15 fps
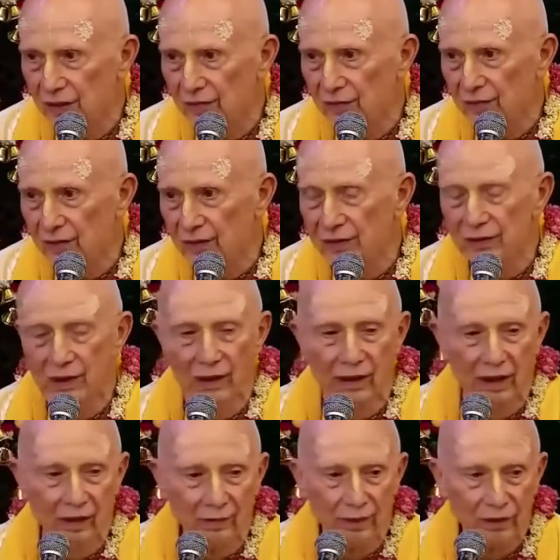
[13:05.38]
even the subtle
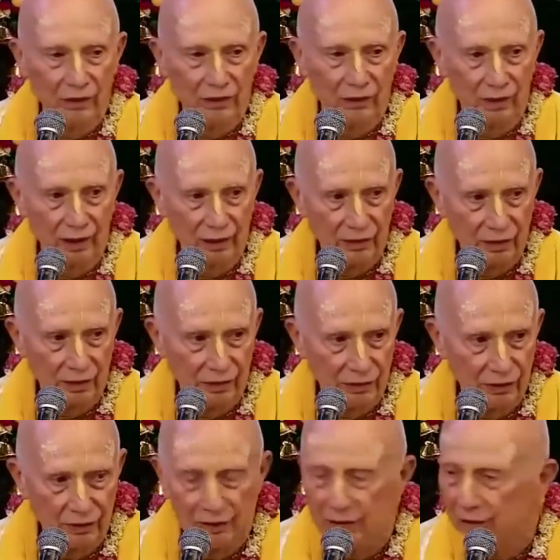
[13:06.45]
elements don't
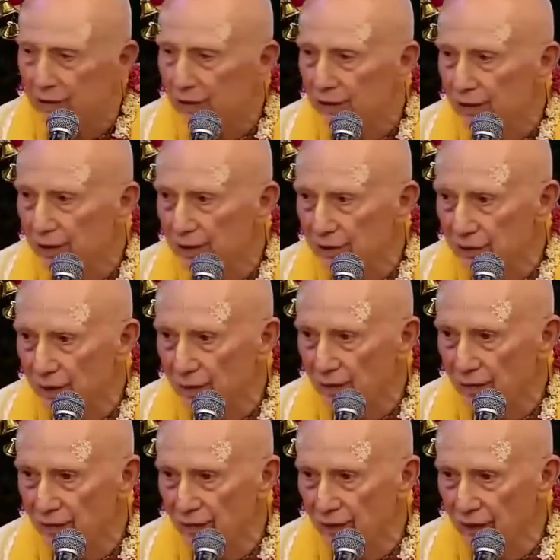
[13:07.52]
exist in
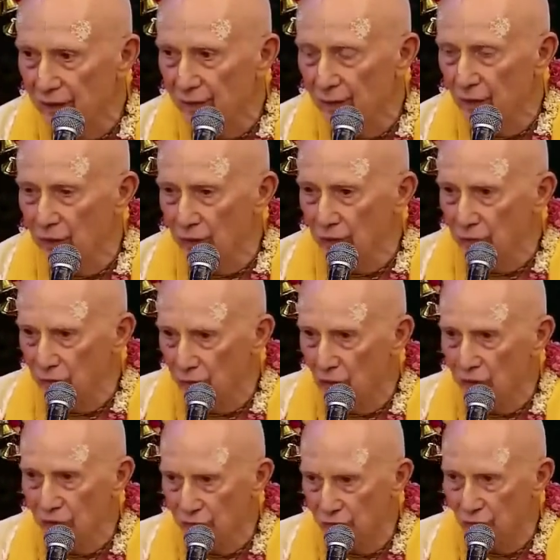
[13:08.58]
some of in the more
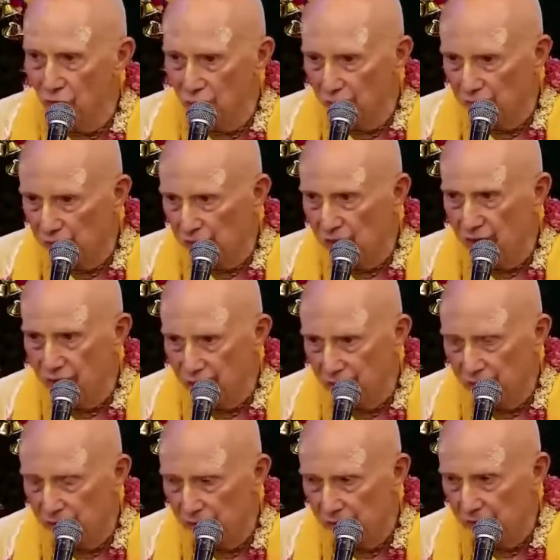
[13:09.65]
gross forms of
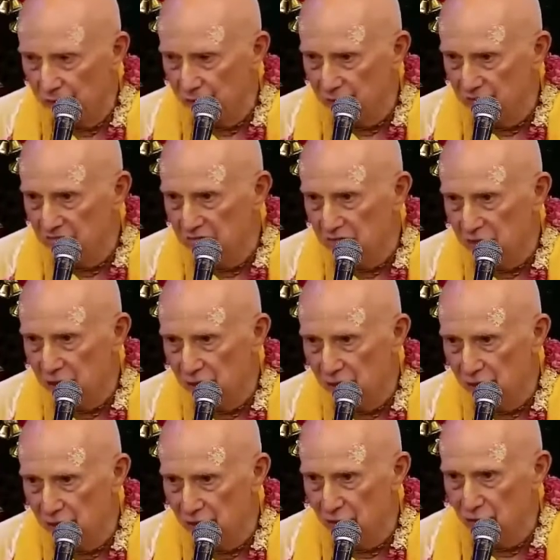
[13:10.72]
existence,
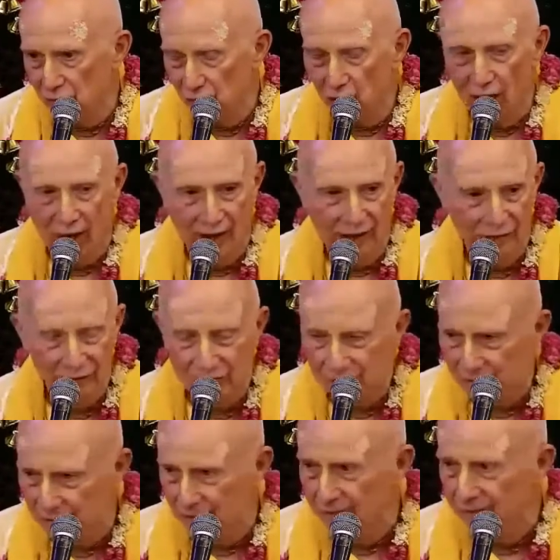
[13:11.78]
such as
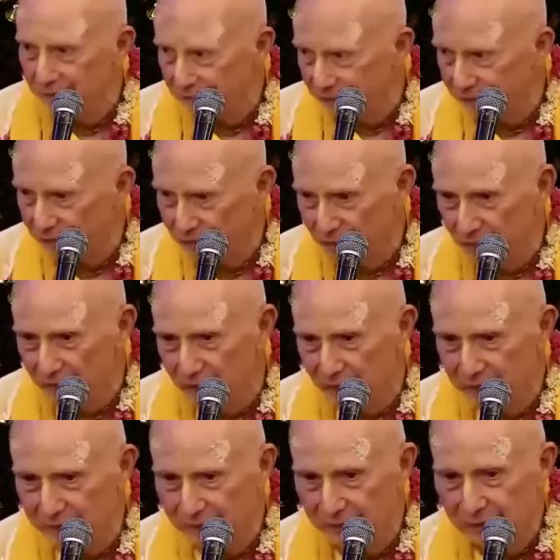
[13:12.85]
rocks and like
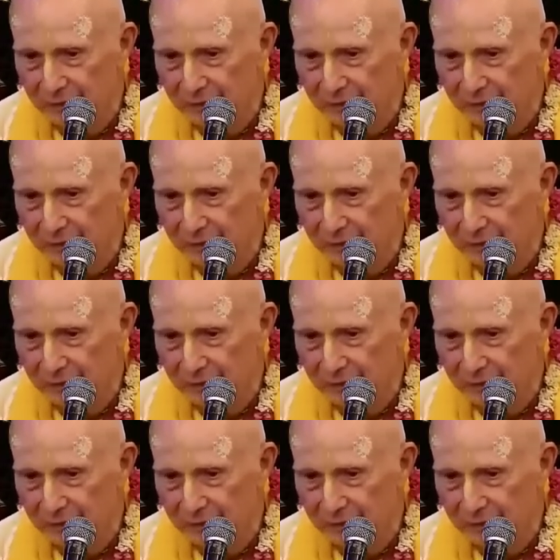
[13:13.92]
that.